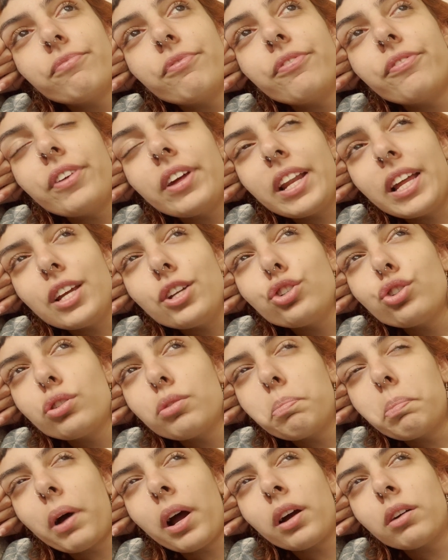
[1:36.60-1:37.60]
started
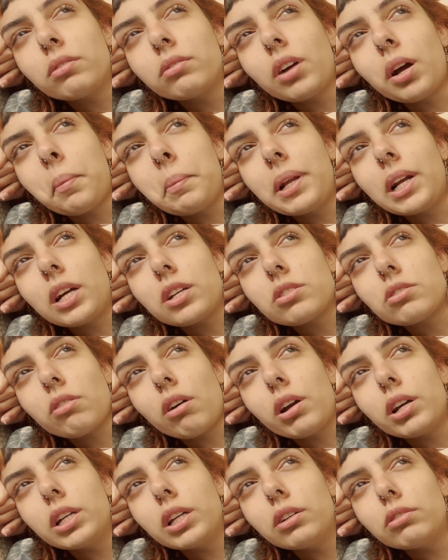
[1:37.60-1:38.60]

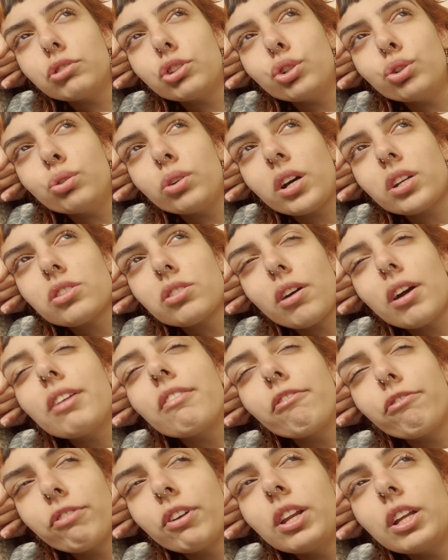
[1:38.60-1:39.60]

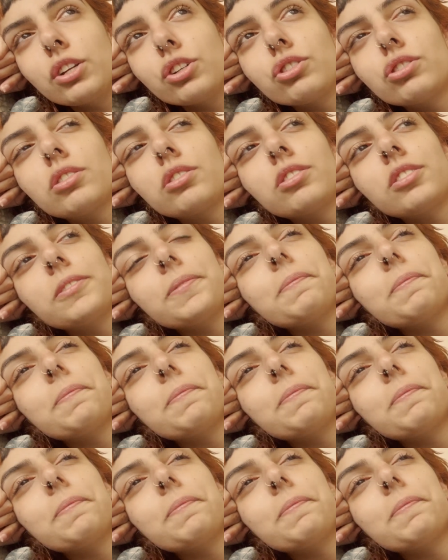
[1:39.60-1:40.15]
and finished